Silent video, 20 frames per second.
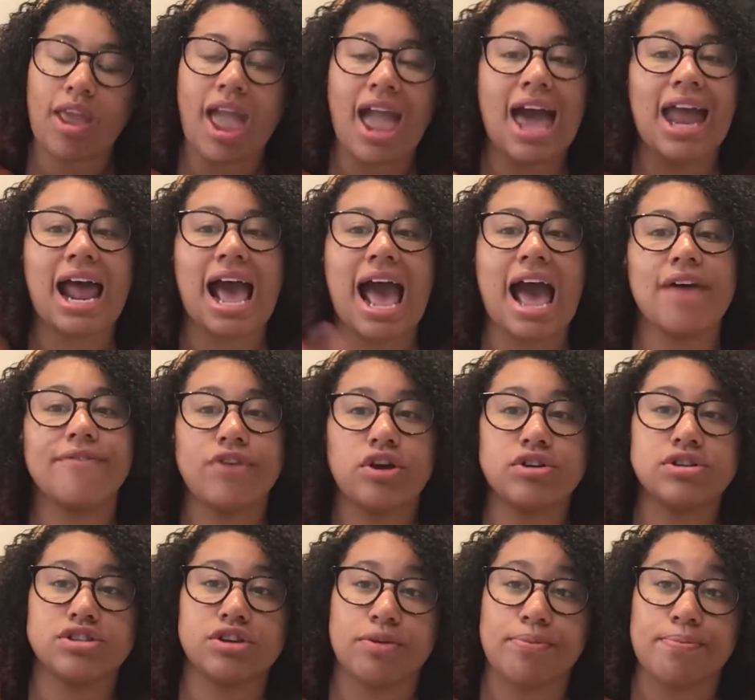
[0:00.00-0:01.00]
And I have
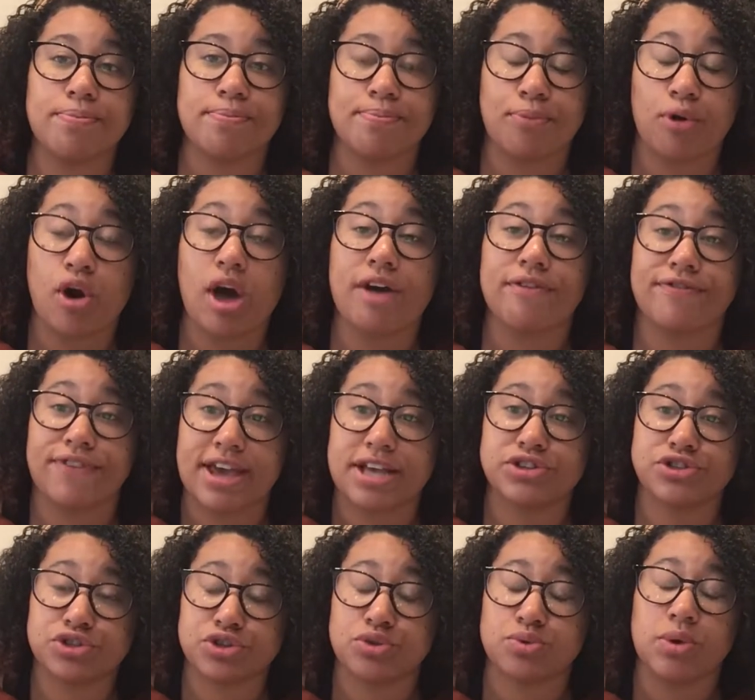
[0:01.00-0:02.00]
also put a Phase
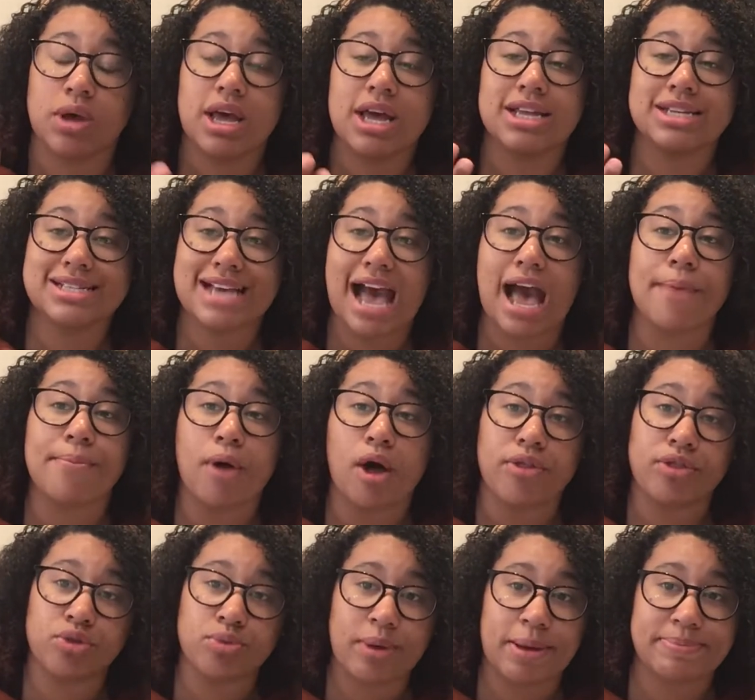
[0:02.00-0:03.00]
2 tab
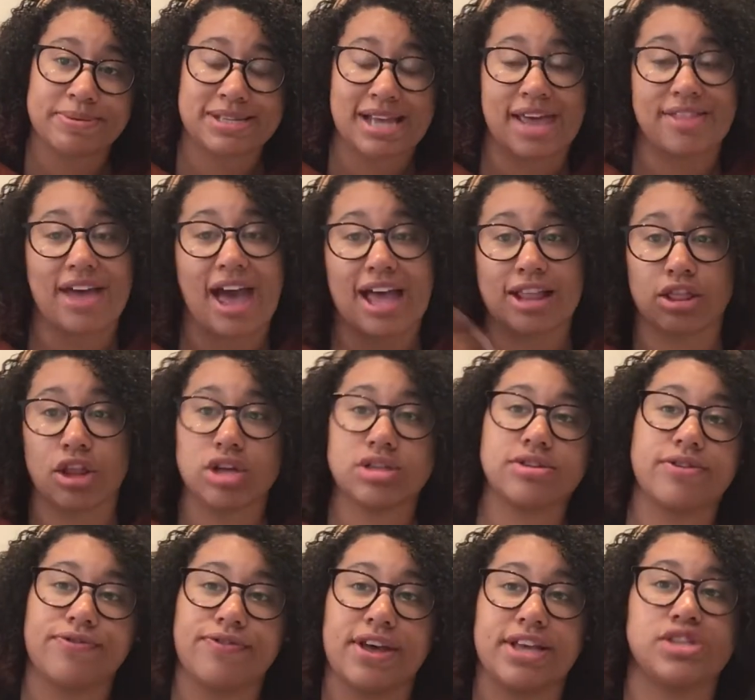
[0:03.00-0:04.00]
on the website that had lots
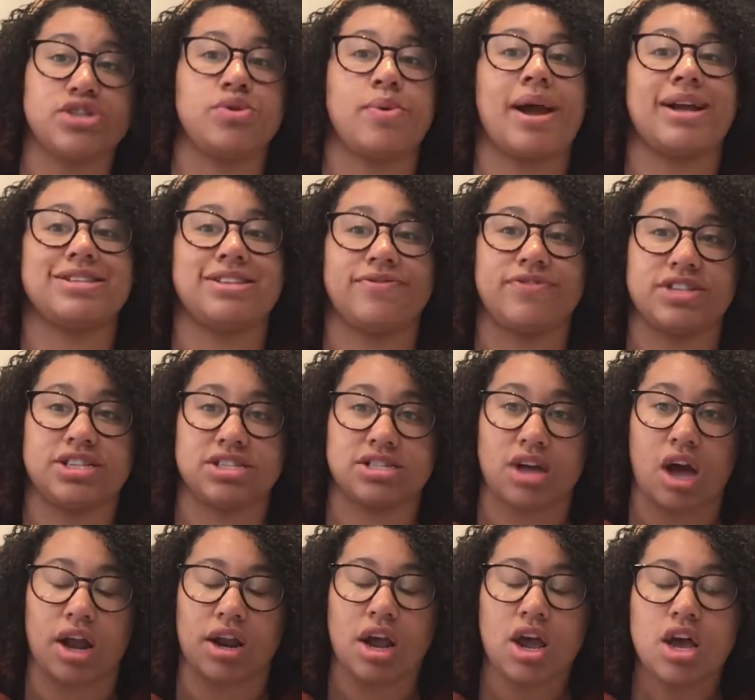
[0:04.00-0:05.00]
of Phase 2 activities
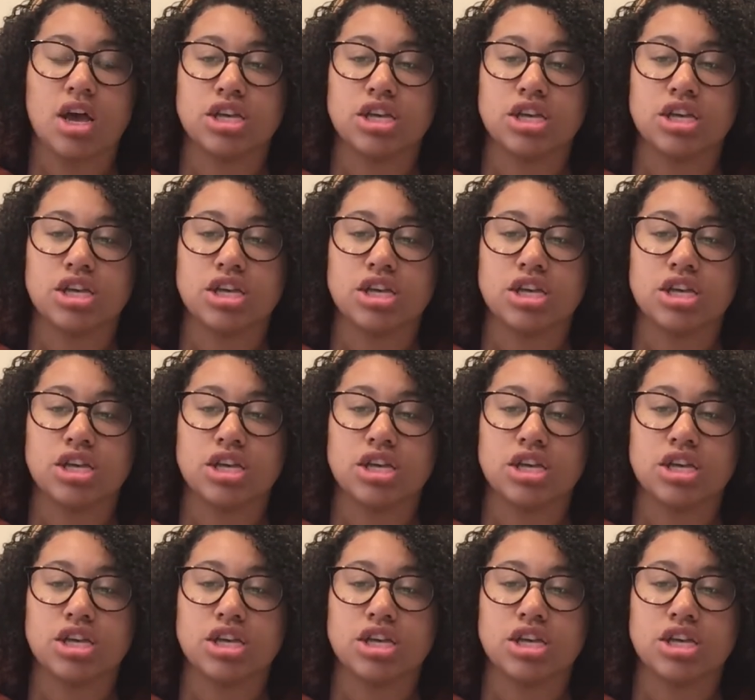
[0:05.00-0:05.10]
on.